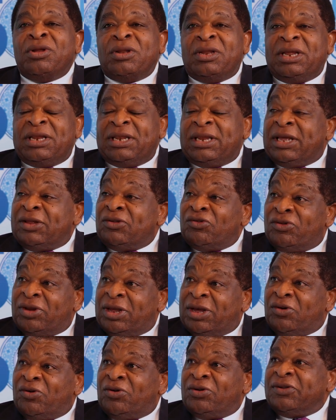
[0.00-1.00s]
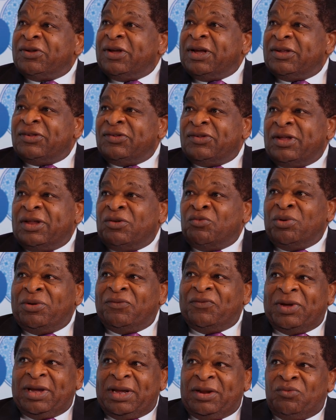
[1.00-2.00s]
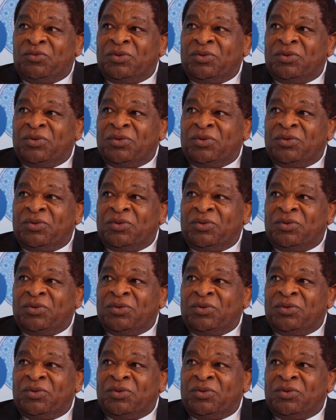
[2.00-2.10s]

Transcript: the day-to-day contacts that we've had